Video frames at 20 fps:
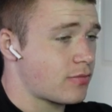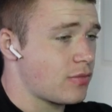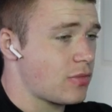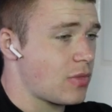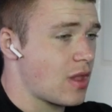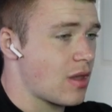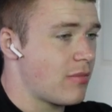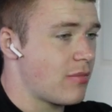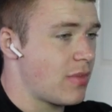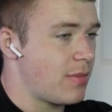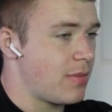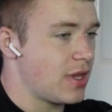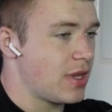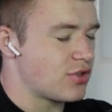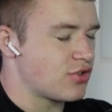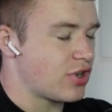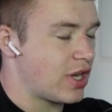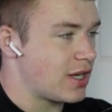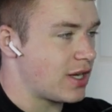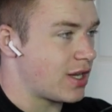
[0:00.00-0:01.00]
maybe
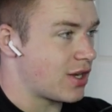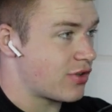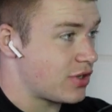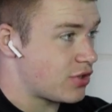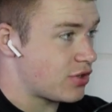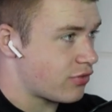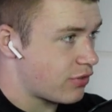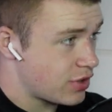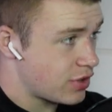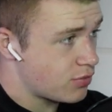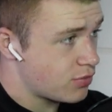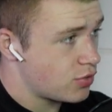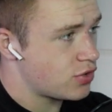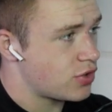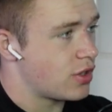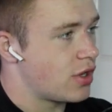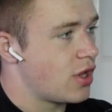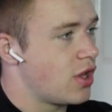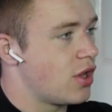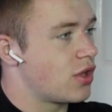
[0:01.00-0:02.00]
try and increase your range of
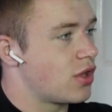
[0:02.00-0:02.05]
motion.